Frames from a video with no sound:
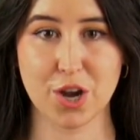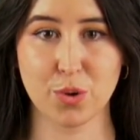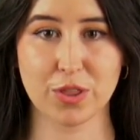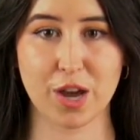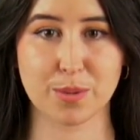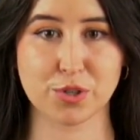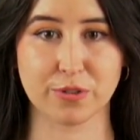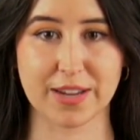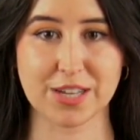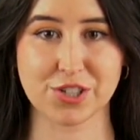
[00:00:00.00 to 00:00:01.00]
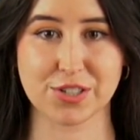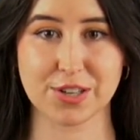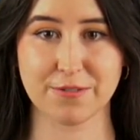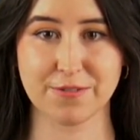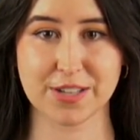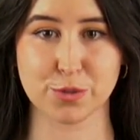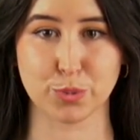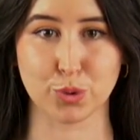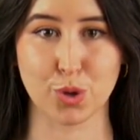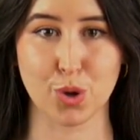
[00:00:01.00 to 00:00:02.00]
with observations of
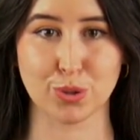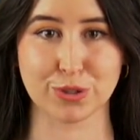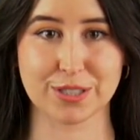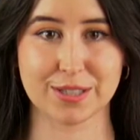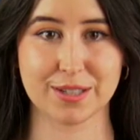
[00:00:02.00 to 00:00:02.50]
visible gold.